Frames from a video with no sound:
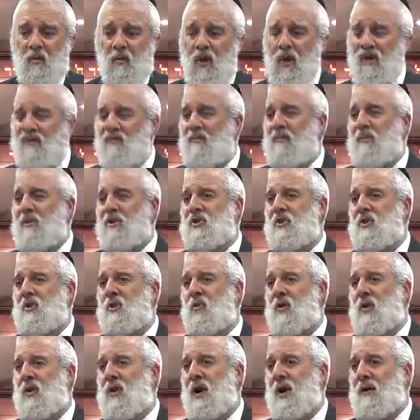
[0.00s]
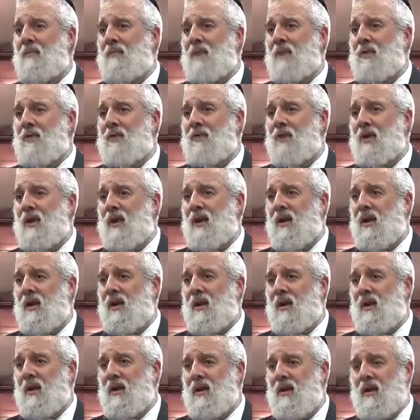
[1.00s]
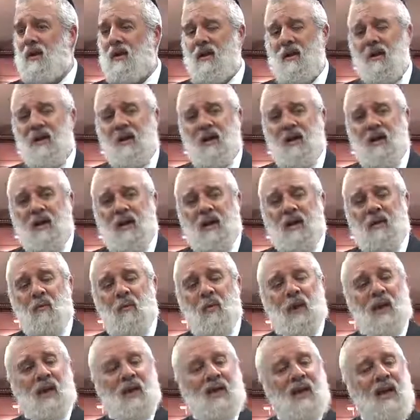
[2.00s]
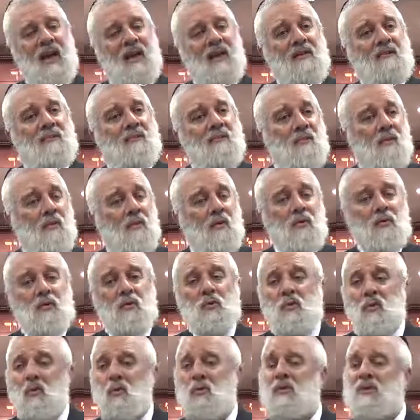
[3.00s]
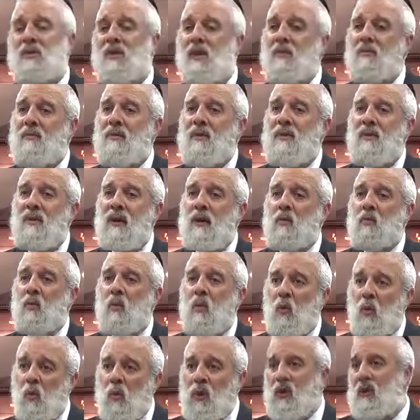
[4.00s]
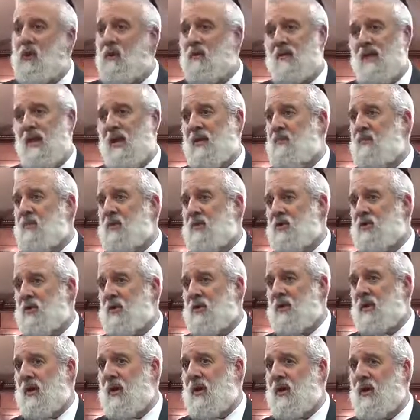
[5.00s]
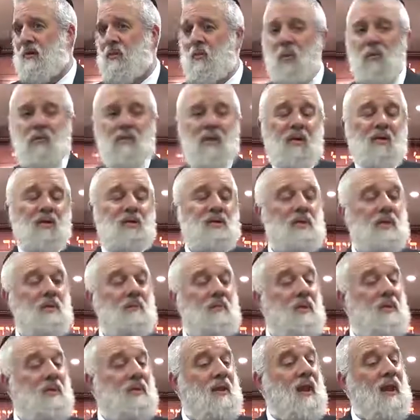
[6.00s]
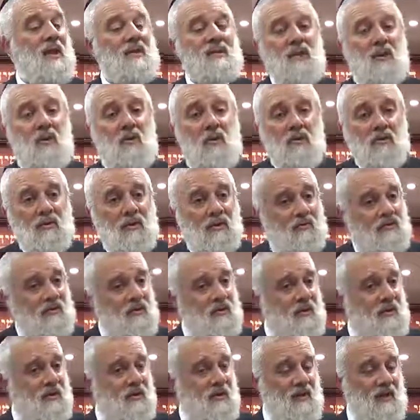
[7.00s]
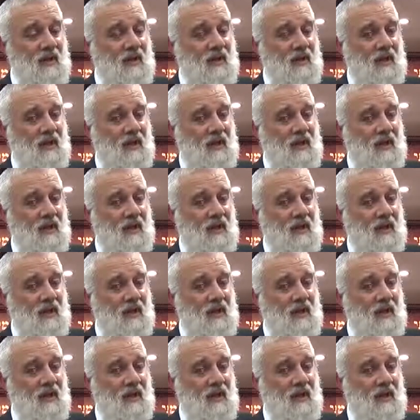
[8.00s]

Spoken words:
We have a mission to accomplish, and we cannot afford to do something that will weaken that mission. And if we marry somebody that has a whole different